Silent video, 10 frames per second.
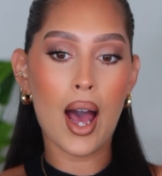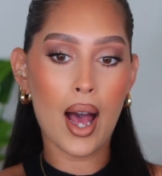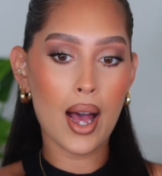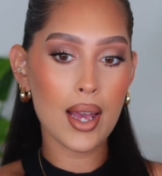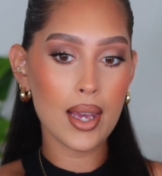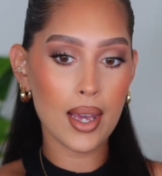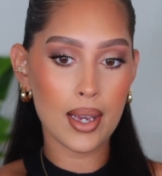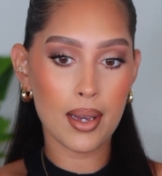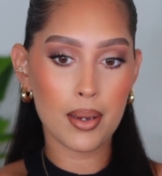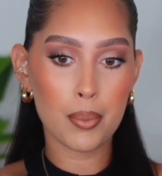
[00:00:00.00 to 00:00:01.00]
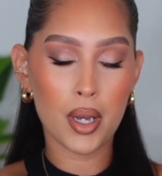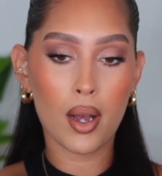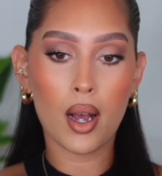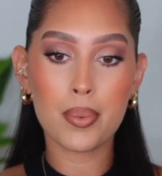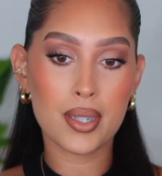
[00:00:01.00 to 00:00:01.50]
I am
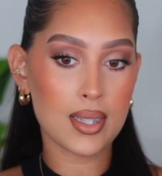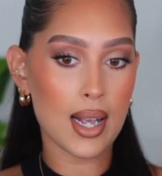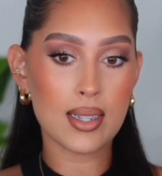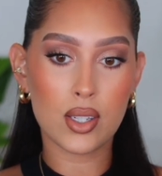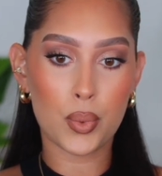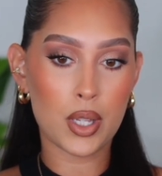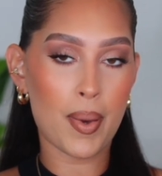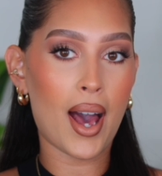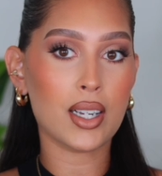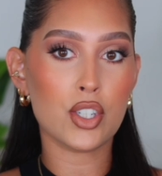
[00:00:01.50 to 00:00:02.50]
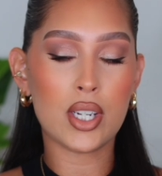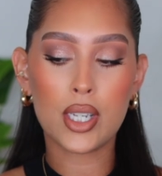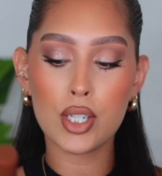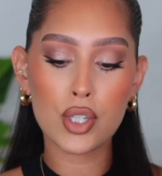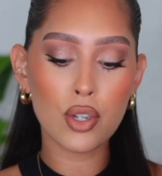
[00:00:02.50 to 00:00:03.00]
obsessed with the packaging.
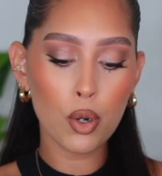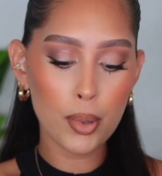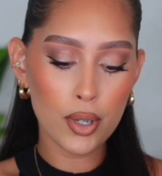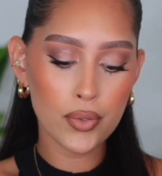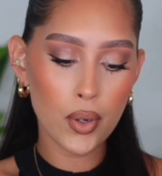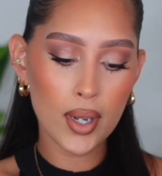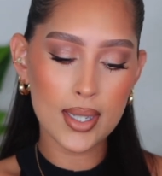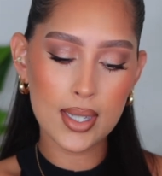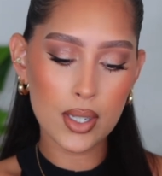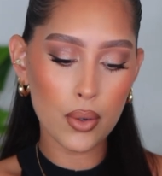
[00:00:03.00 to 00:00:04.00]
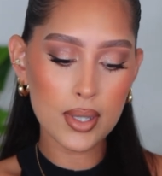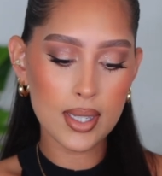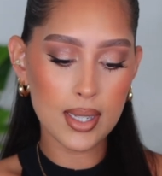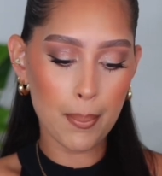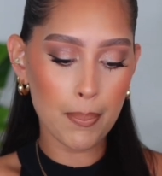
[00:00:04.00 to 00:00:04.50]
It is so beautiful. It's so
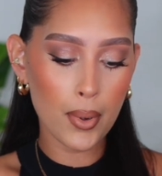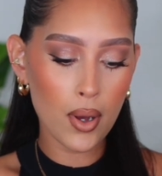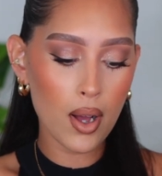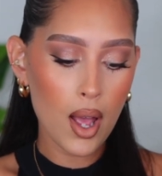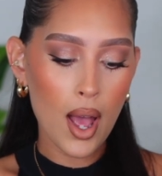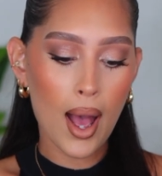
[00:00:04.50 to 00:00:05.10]
simple.